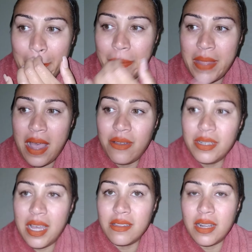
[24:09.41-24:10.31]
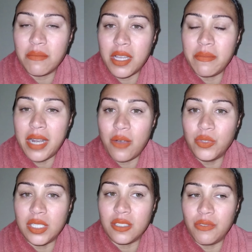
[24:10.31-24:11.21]
now that I'm coming out
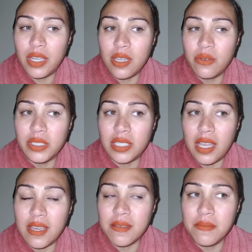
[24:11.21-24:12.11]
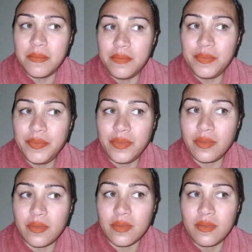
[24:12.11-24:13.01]
with this video, it's like
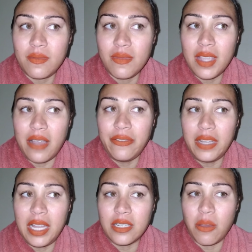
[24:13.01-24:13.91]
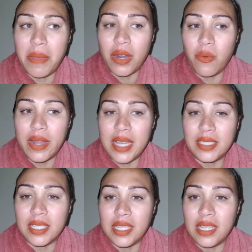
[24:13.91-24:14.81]
I feel like no matter what I
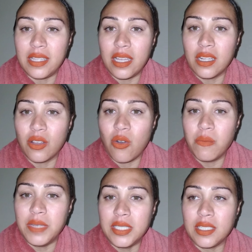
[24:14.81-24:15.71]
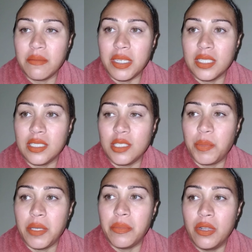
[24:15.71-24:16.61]
say that they're gonna go missing because these
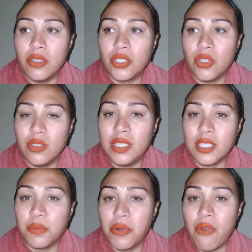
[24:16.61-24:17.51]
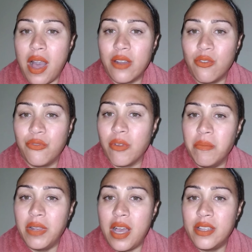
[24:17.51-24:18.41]
people are so desperado for
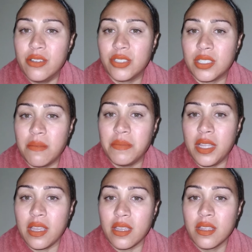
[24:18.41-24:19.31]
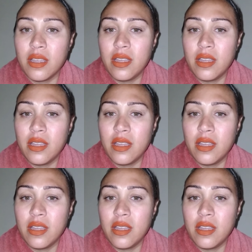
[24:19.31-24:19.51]
blood or something.